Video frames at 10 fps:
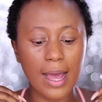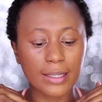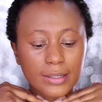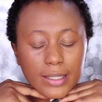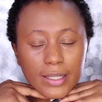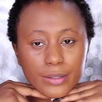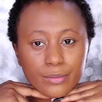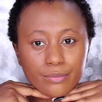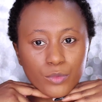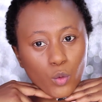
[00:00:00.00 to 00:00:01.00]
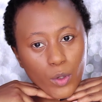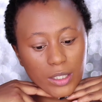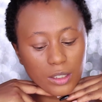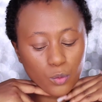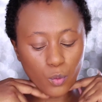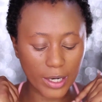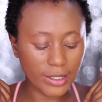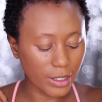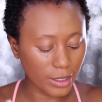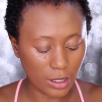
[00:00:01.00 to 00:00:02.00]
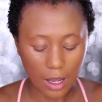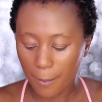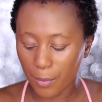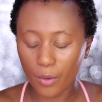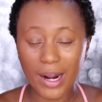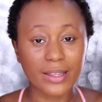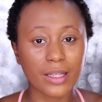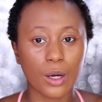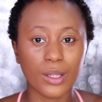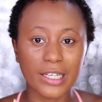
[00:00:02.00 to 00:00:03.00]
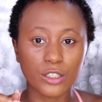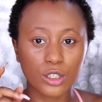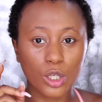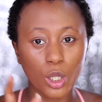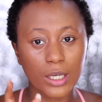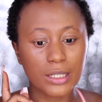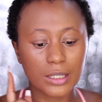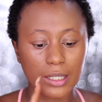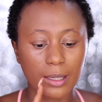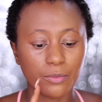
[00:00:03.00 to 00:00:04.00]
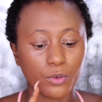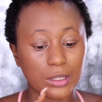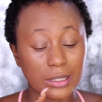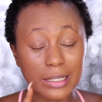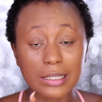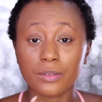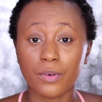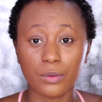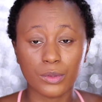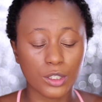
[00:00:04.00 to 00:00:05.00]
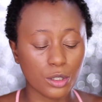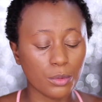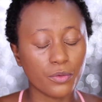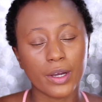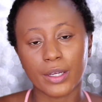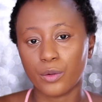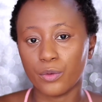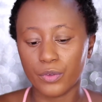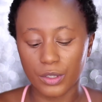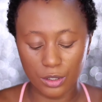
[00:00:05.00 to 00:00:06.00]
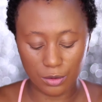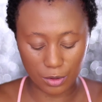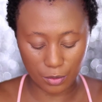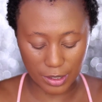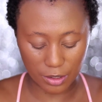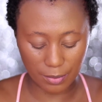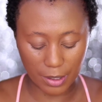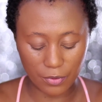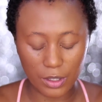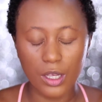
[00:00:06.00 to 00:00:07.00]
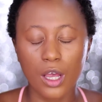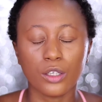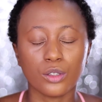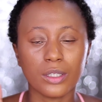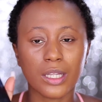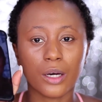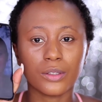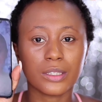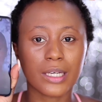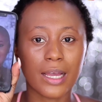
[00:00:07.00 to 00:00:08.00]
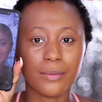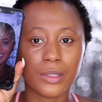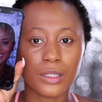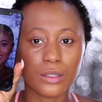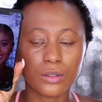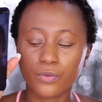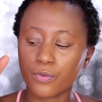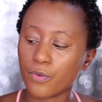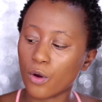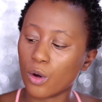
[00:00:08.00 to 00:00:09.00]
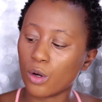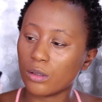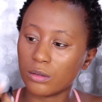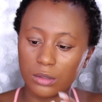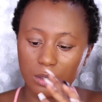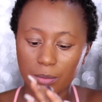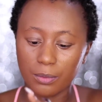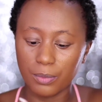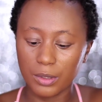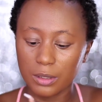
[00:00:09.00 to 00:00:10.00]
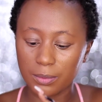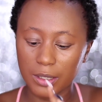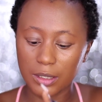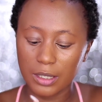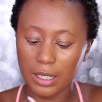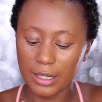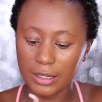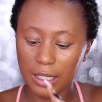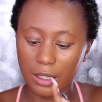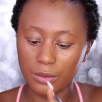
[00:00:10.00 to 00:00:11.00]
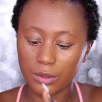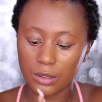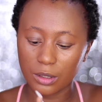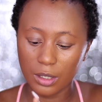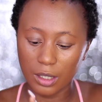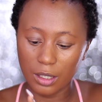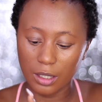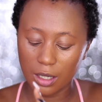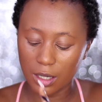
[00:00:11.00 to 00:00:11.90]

and then where it has. But right now let's just clock in the time for this foundation before I go finish the rest of my face. So now the time is 4, let me bust my light out. Okay,